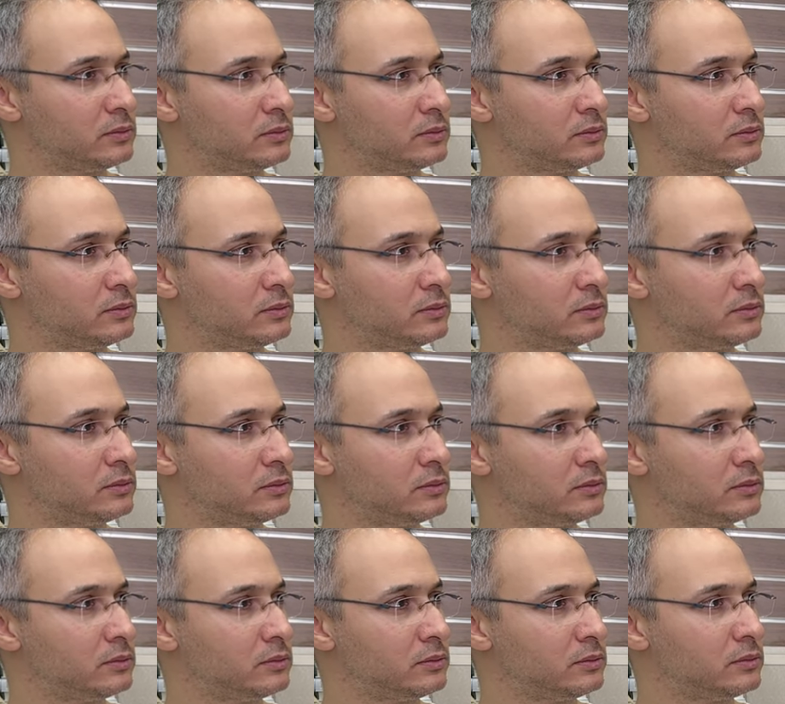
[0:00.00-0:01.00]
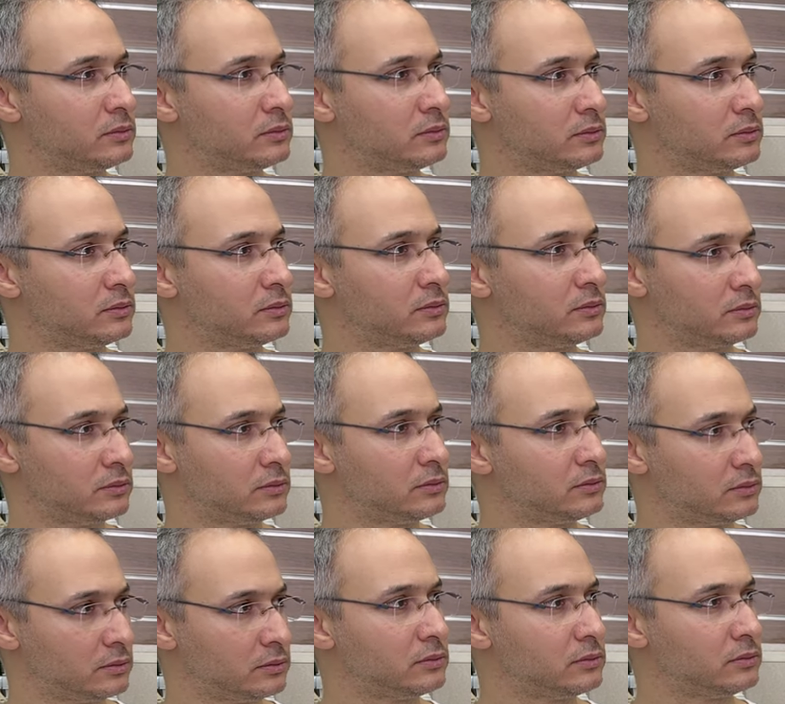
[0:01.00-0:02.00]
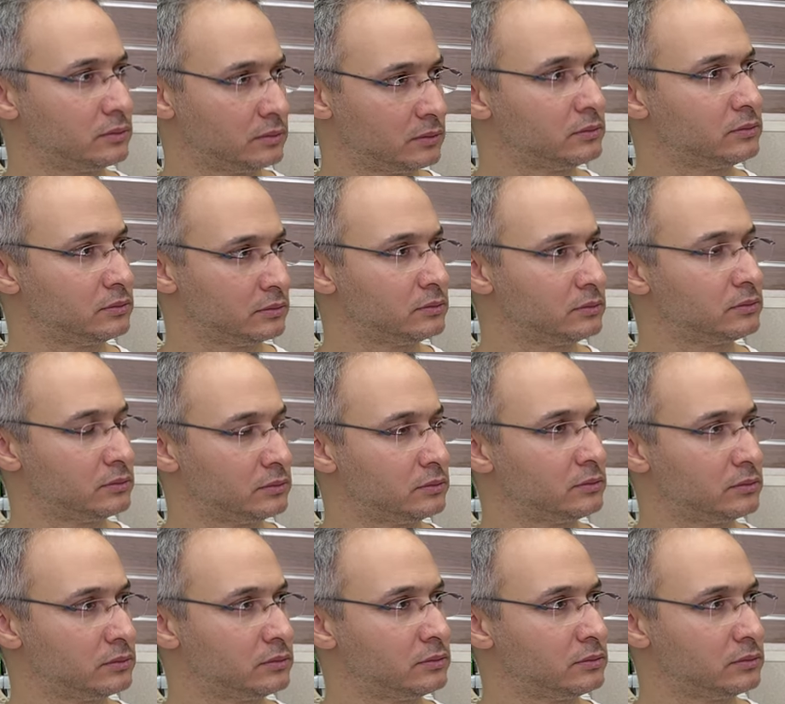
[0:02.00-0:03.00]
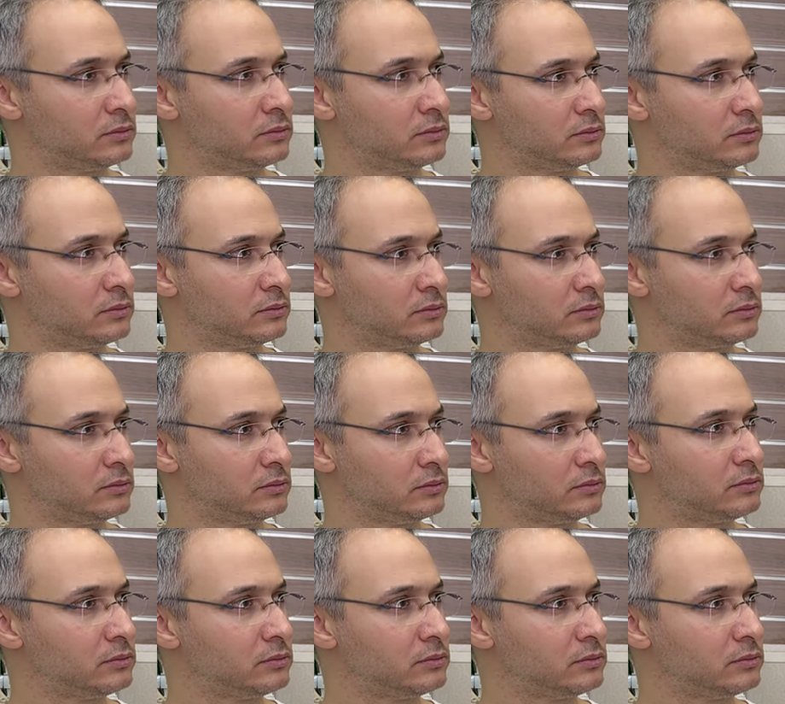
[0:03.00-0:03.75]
No words are spoken by the person on screen.